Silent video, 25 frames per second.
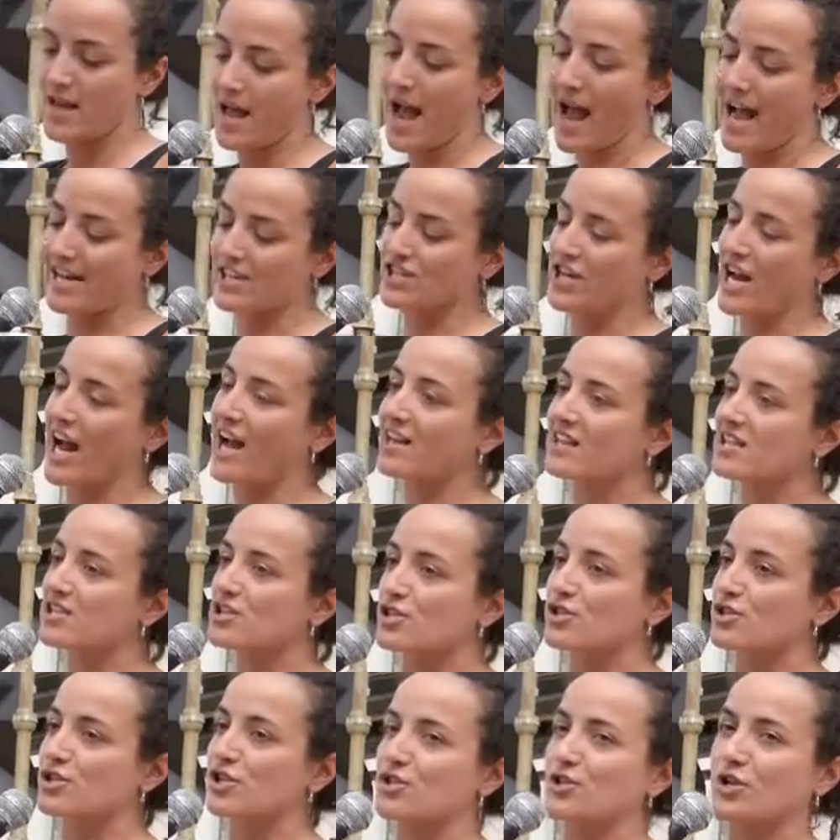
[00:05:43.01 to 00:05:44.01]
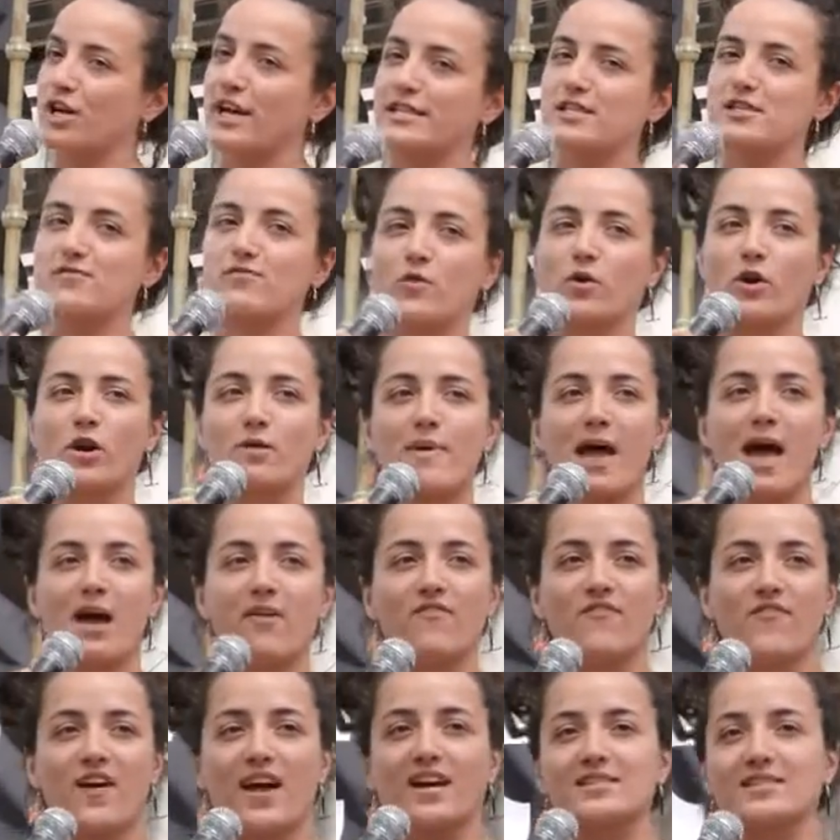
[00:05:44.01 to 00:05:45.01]
I challenge you to transform
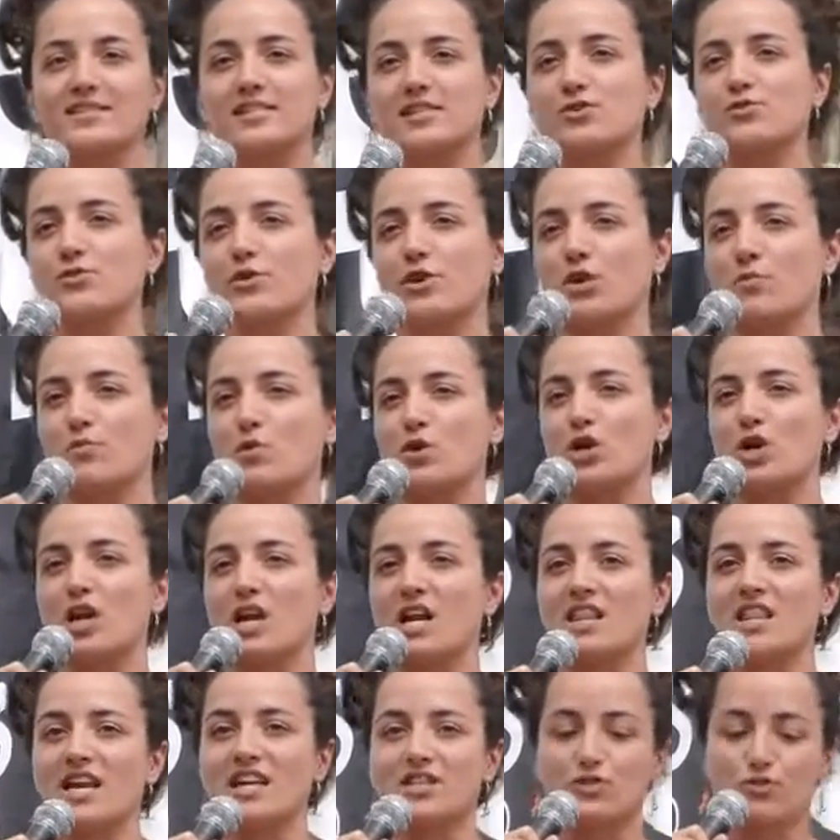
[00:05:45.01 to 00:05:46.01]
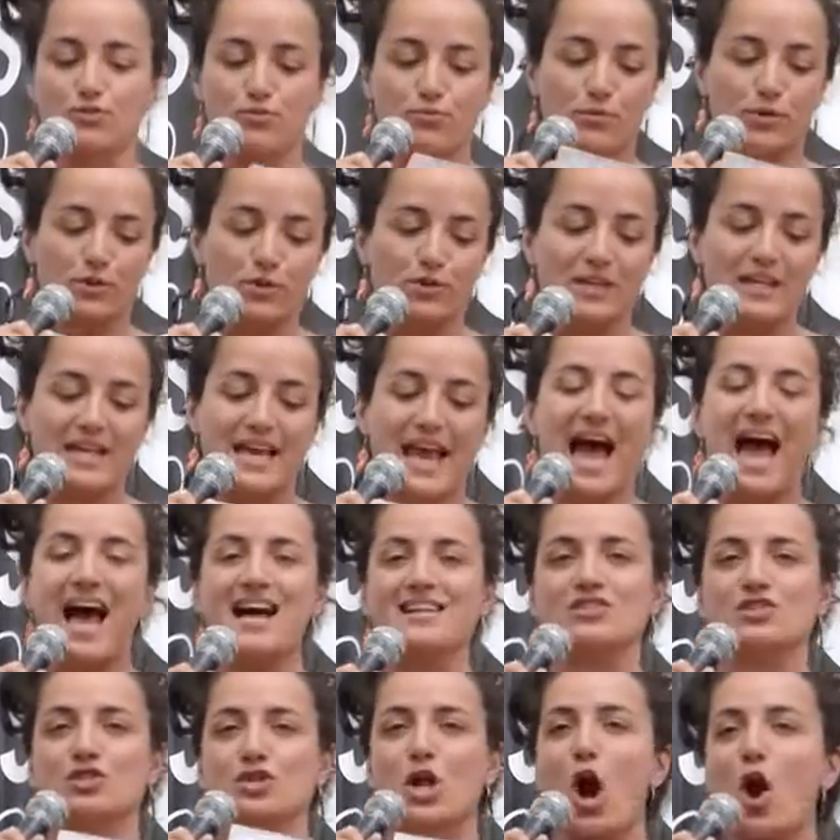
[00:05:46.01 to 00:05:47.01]
Hempfest into a community that truly
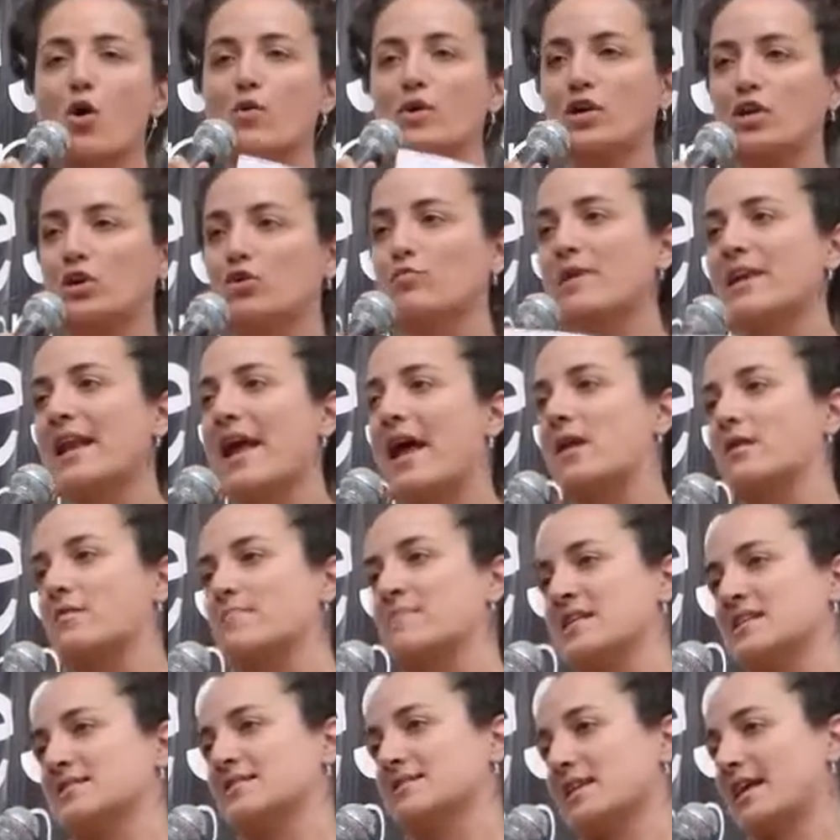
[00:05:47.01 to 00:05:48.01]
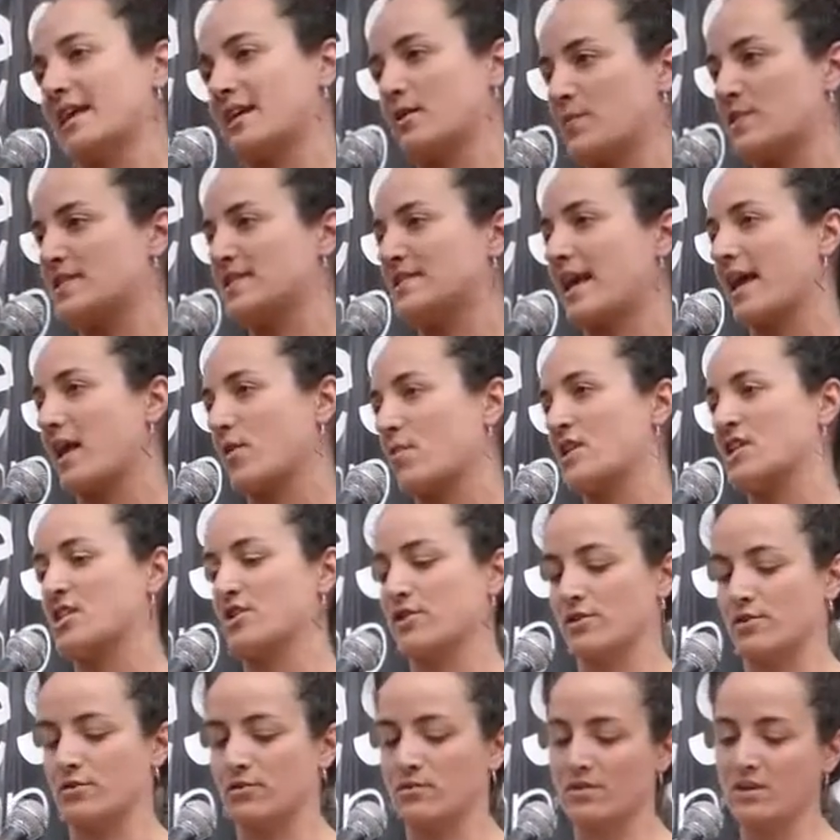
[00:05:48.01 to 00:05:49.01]
has no human enemies like we say we
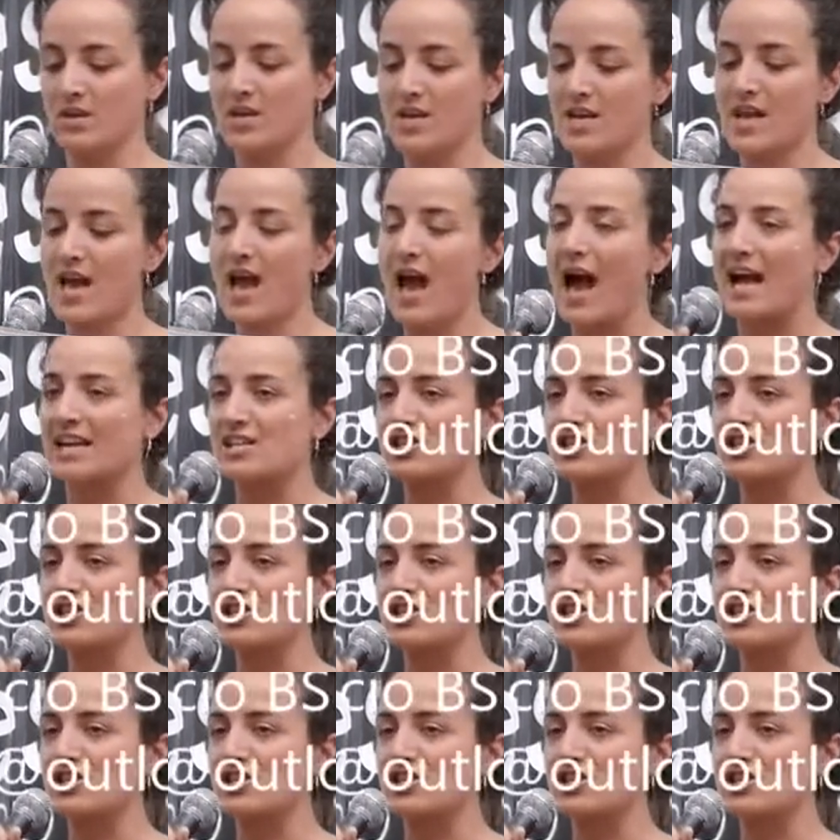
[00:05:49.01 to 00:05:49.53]
do. I